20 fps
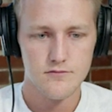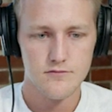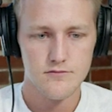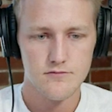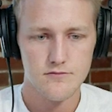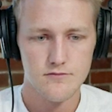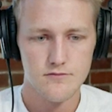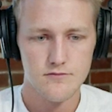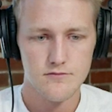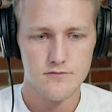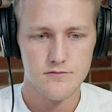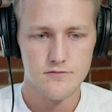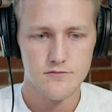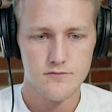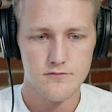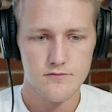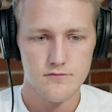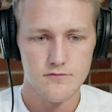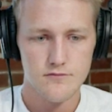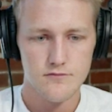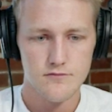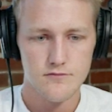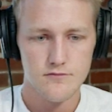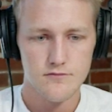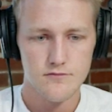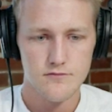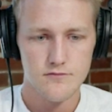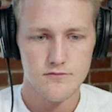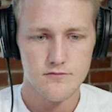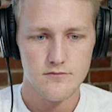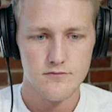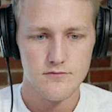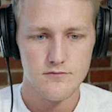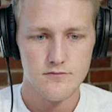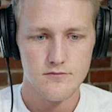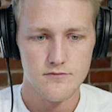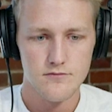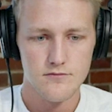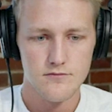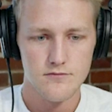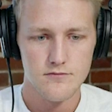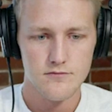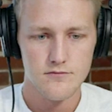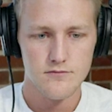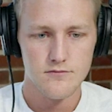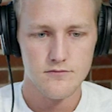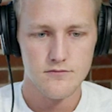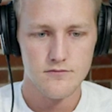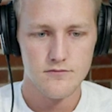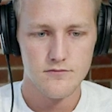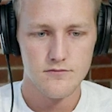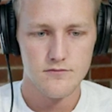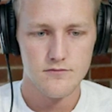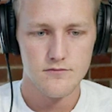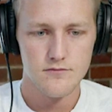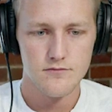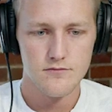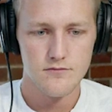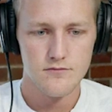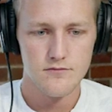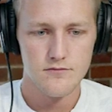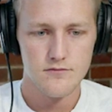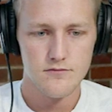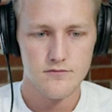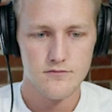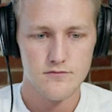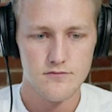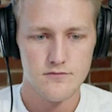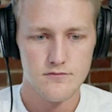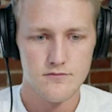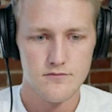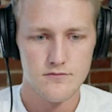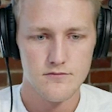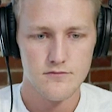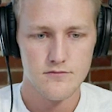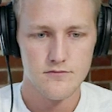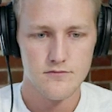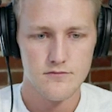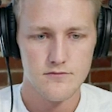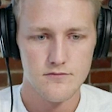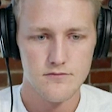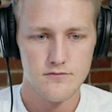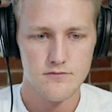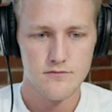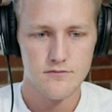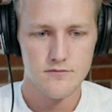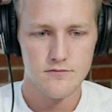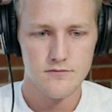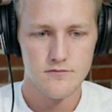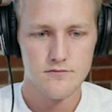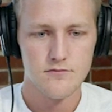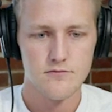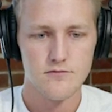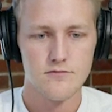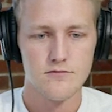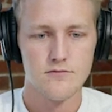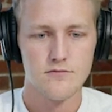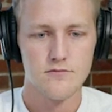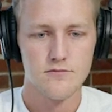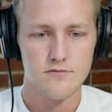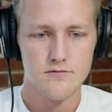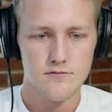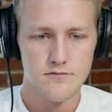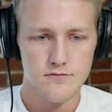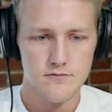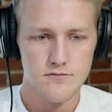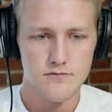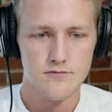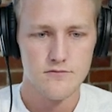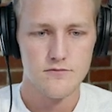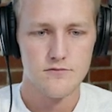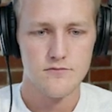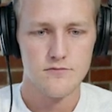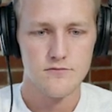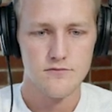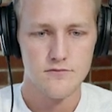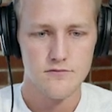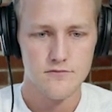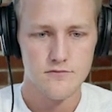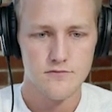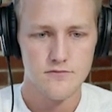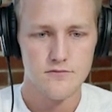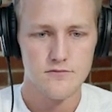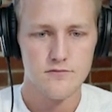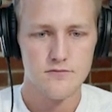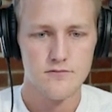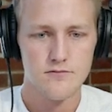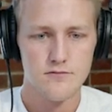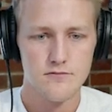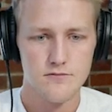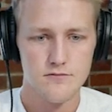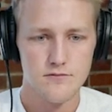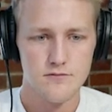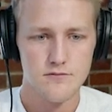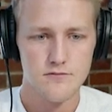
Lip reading: (not speaking)